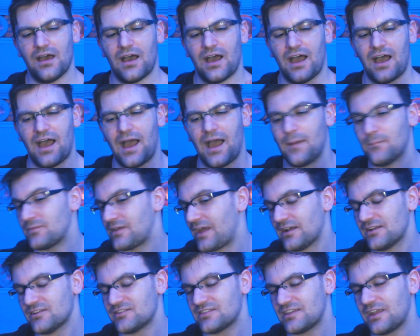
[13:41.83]
I'm
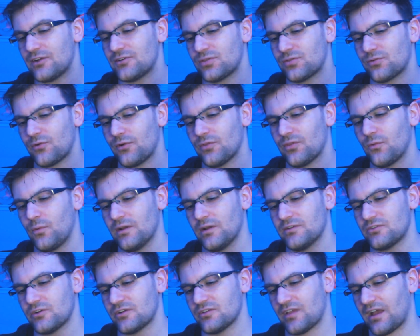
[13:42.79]
kind of scared to throw in the
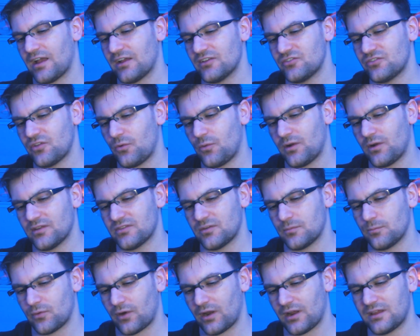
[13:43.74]
winter because I just don't want it to
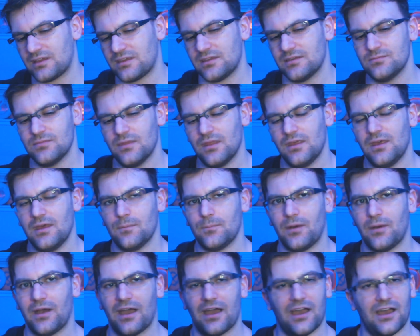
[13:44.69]
break.
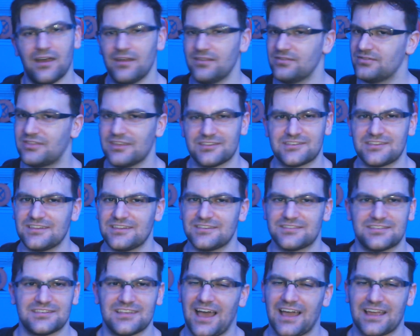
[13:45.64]
But this
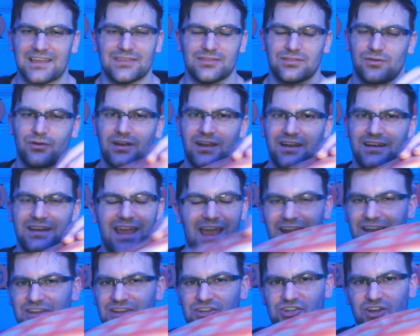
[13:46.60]
is, I can throw it on
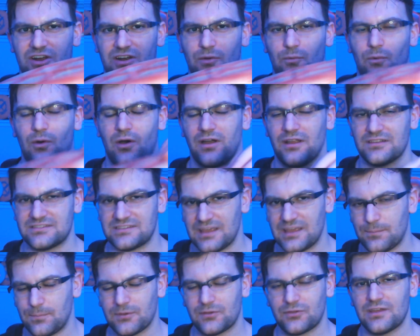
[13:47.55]
any shot I want.
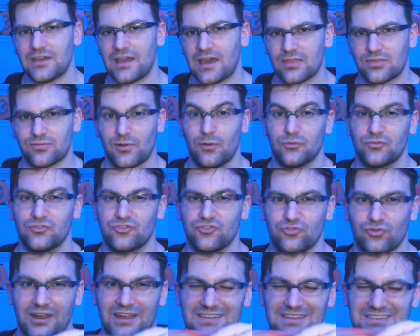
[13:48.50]
Typically, I throw
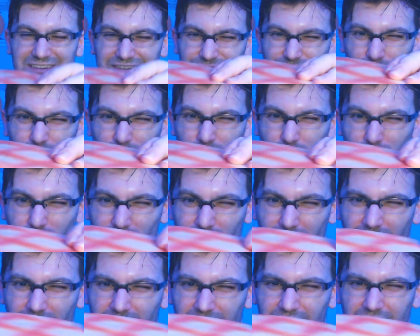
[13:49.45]
straight to
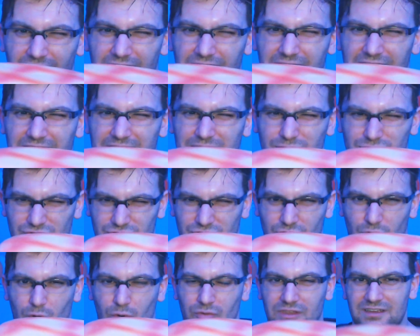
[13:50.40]
turnover, and it'll just
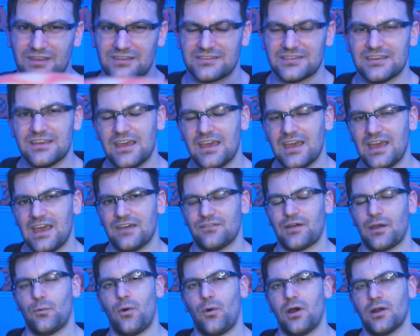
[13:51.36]
hold it. If
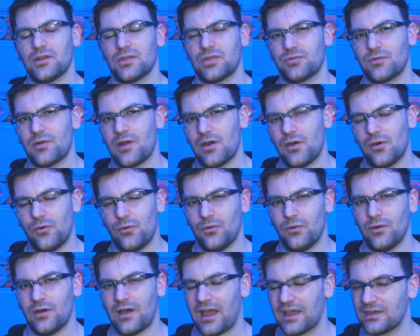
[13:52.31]
I want to
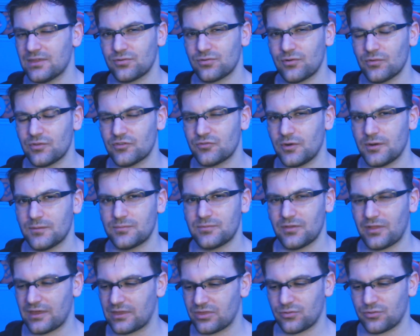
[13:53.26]
throw, I can throw this one up to
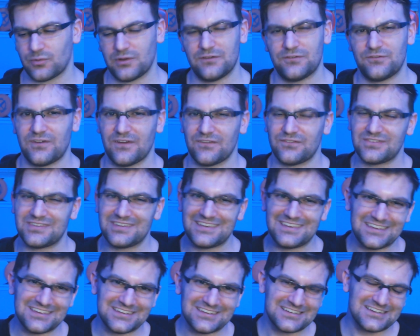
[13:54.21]
like
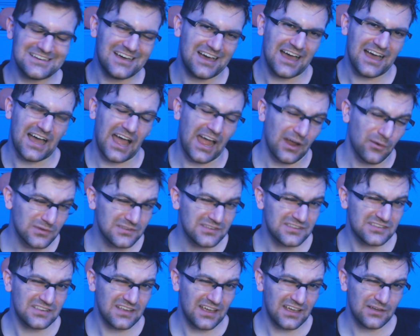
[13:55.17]
350, I would
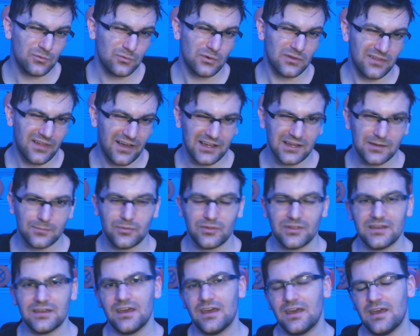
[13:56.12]
say,
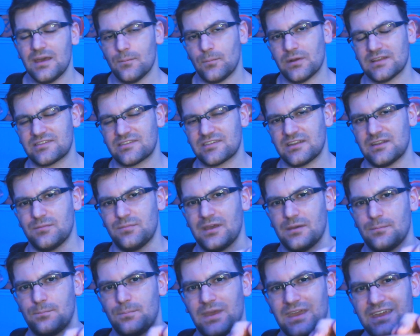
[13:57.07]
reliably. But it's going to be
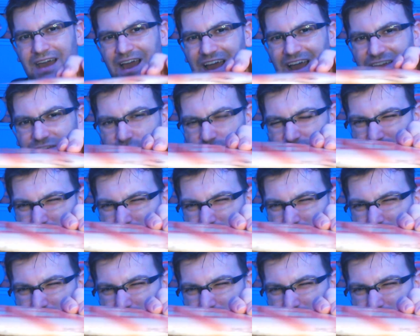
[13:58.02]
a big hyzer flip